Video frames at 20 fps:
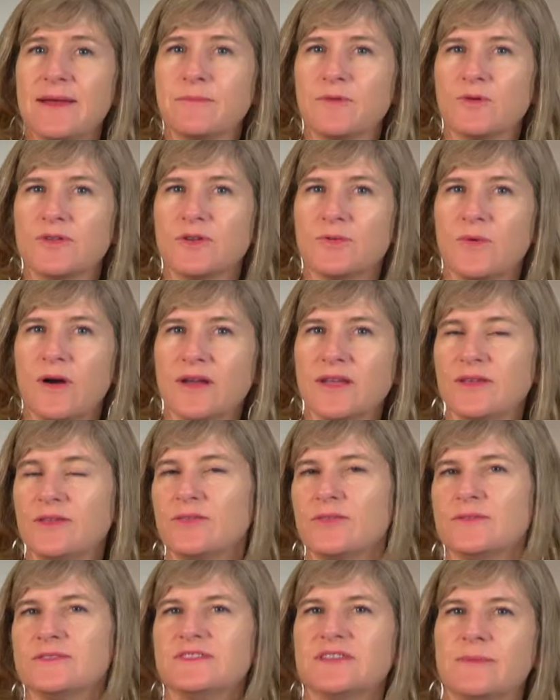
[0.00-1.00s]
going to walk you
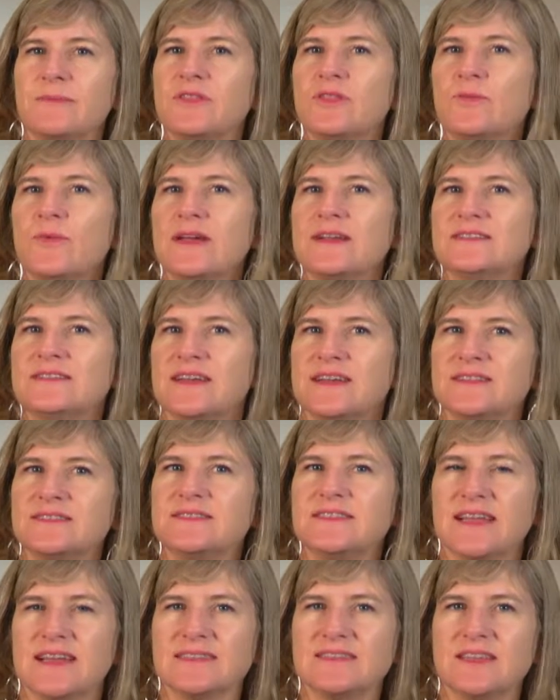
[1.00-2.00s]
through some of the ways
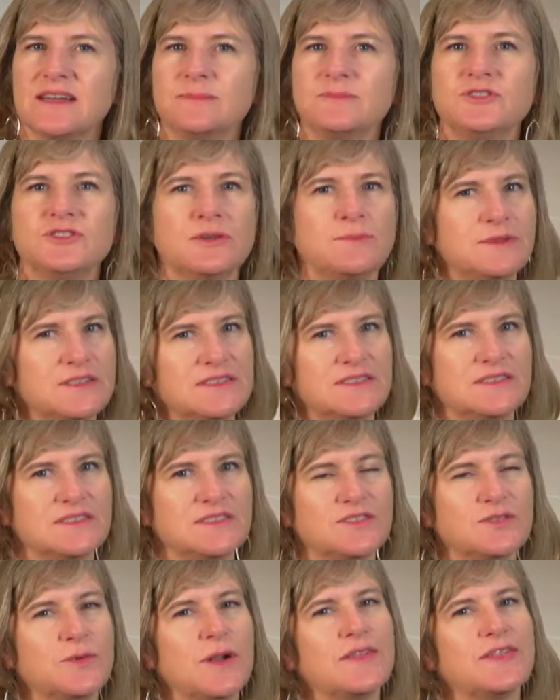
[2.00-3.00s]
LCS helps your
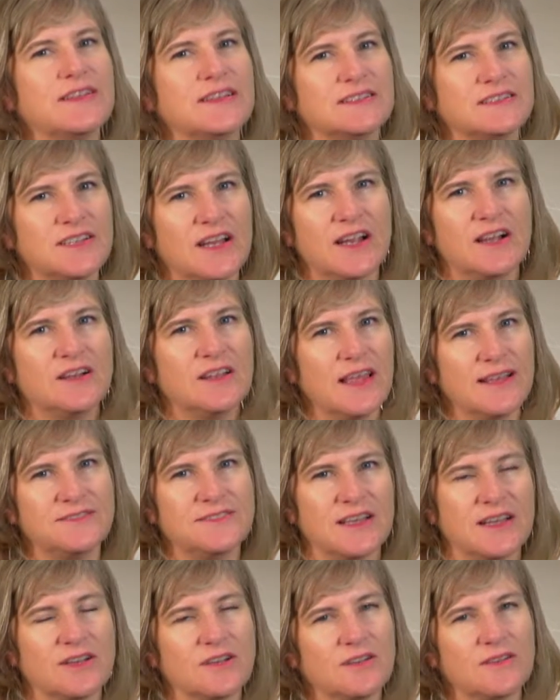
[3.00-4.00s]
business throughout the entire
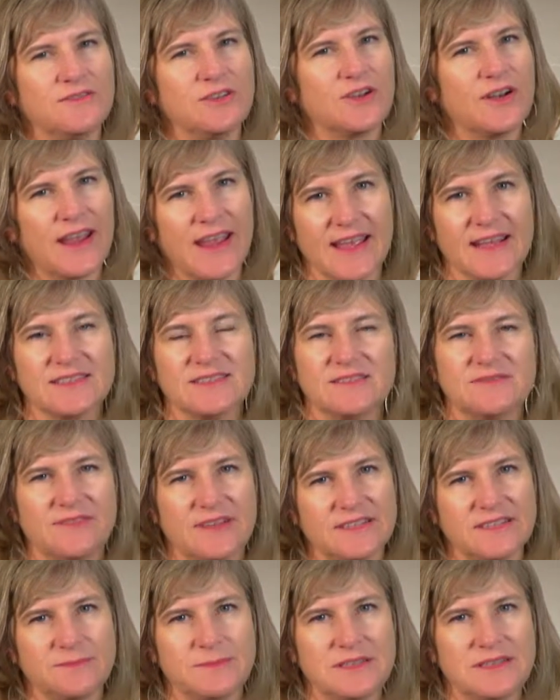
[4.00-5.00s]
lifecycle of your AX
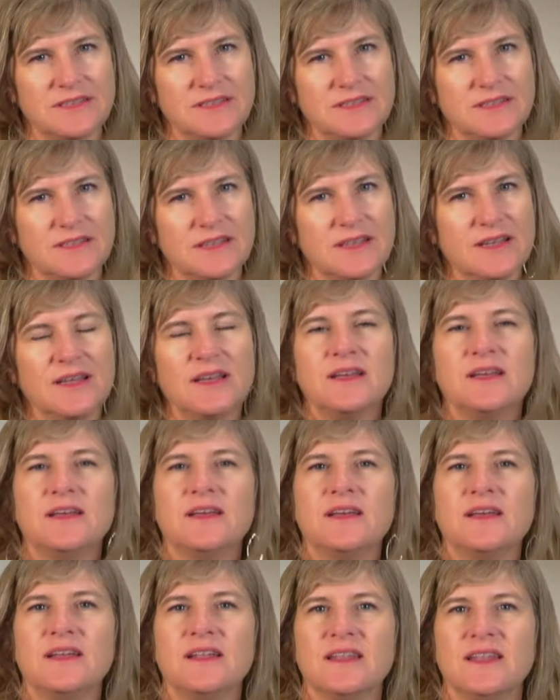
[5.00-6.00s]
investment.
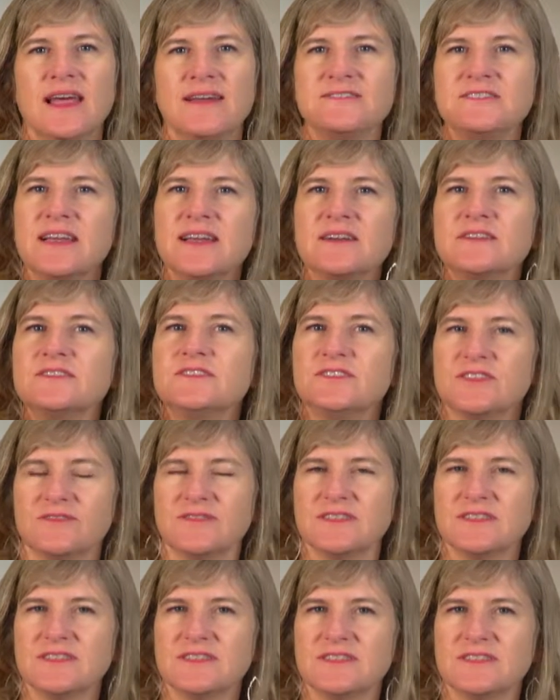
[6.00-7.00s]
Lifecycle
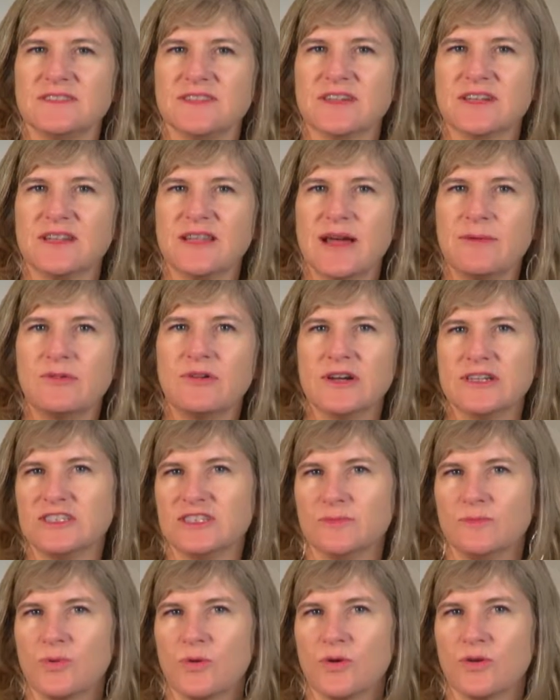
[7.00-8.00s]
Services is a
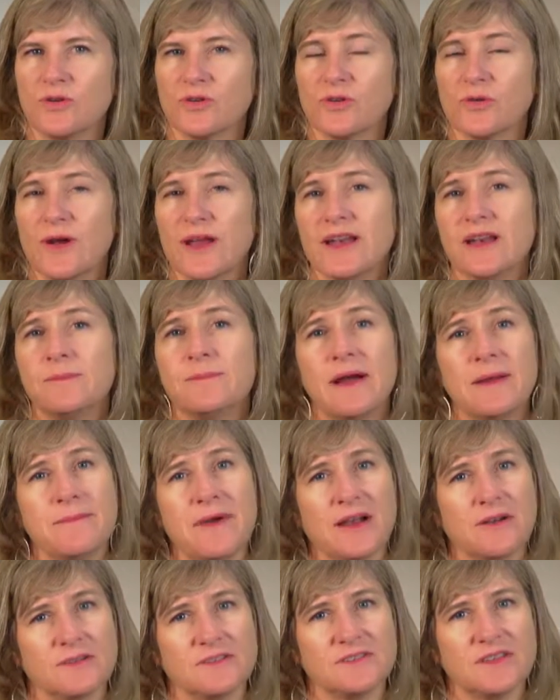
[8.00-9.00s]
collaboration portal created by
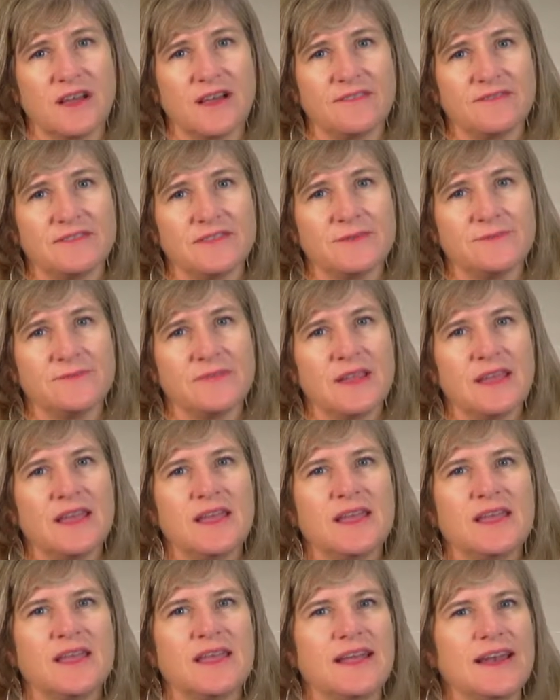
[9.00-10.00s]
Microsoft.
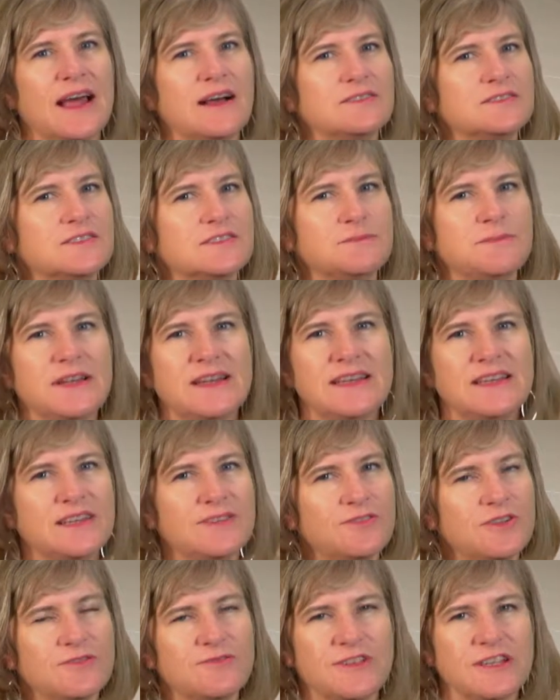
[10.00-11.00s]
It houses many
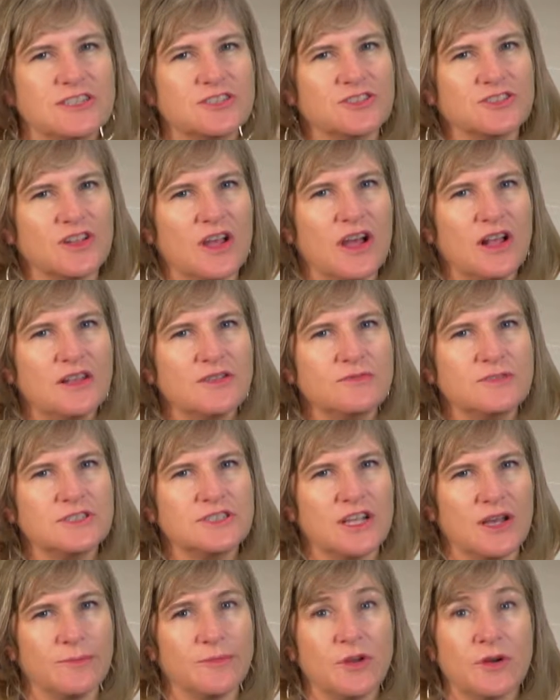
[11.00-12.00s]
different features, all of
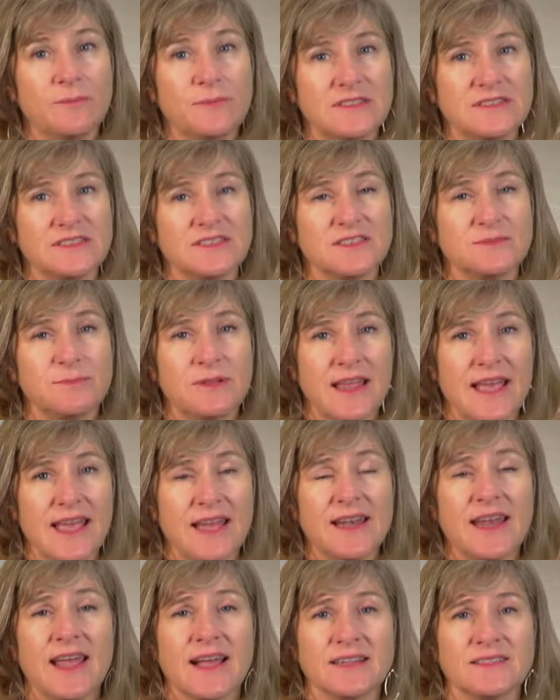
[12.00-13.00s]
which help your business
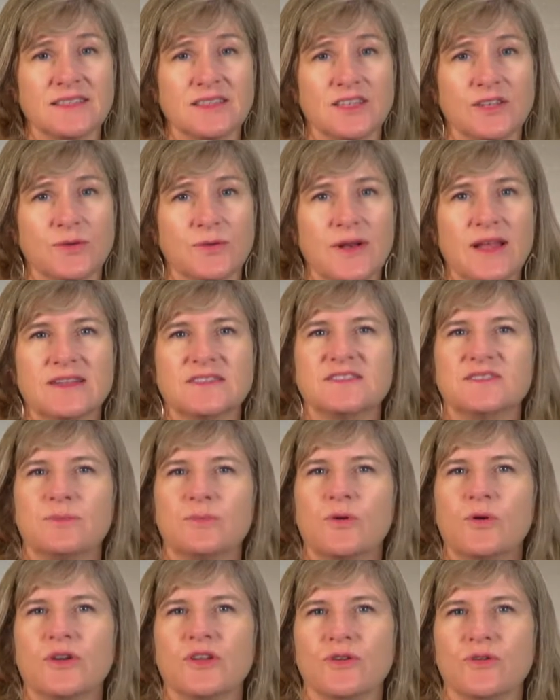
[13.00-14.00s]
plan, execute, and
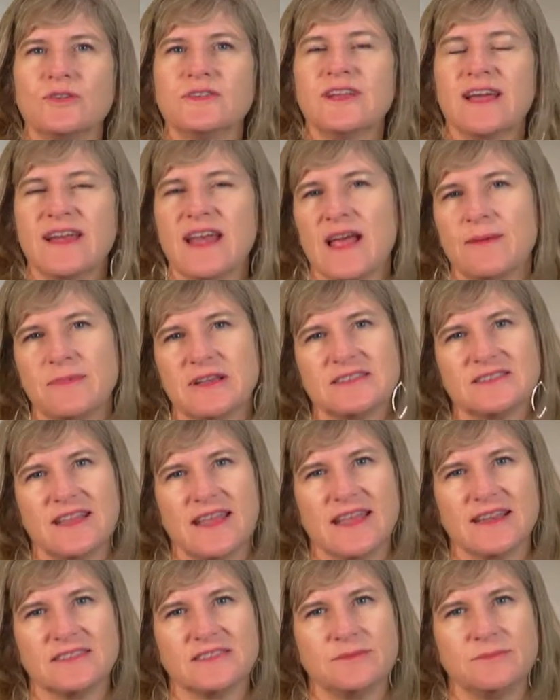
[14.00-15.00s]
support your Dynamics
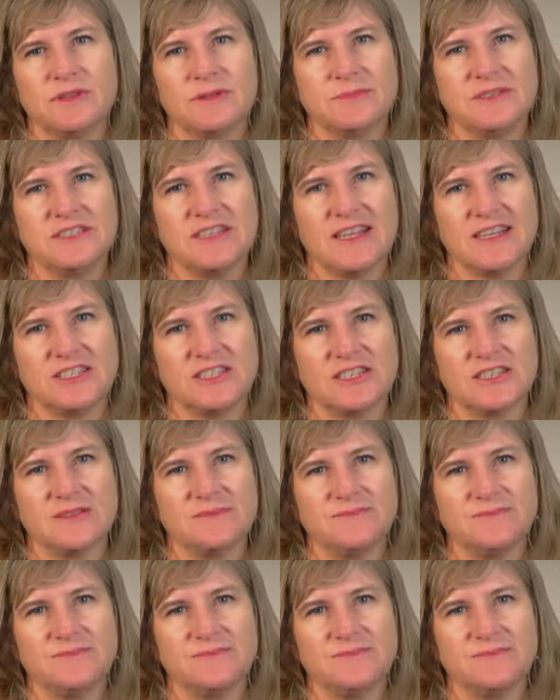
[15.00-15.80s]
AX implementation.